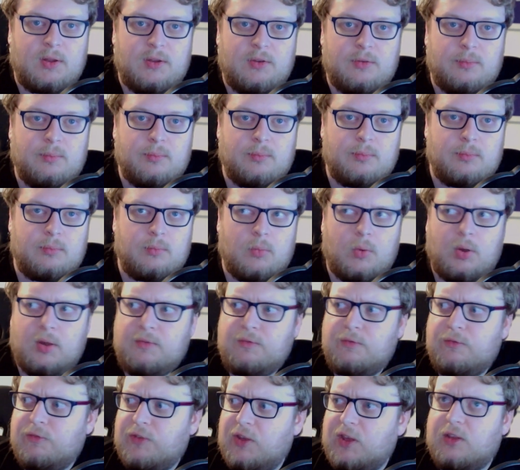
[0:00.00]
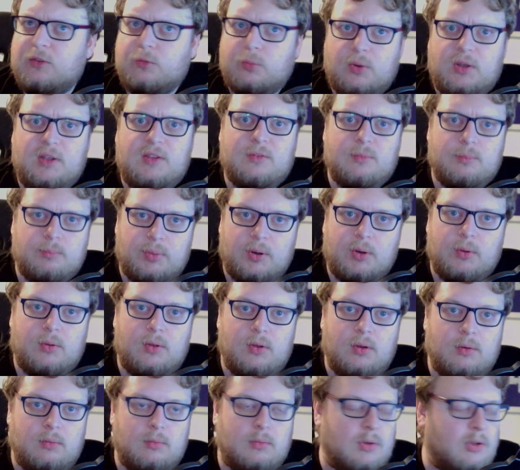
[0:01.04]
isn't? Why fix what isn't
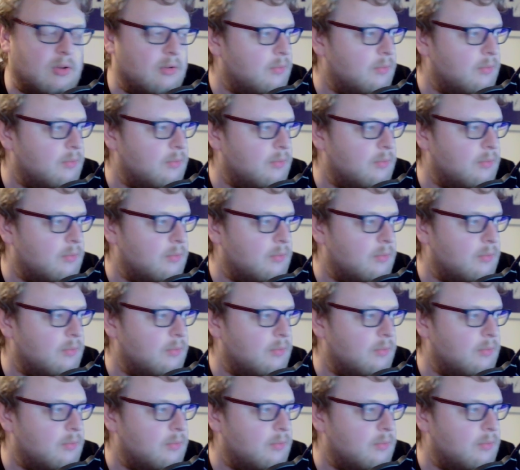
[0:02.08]
broken?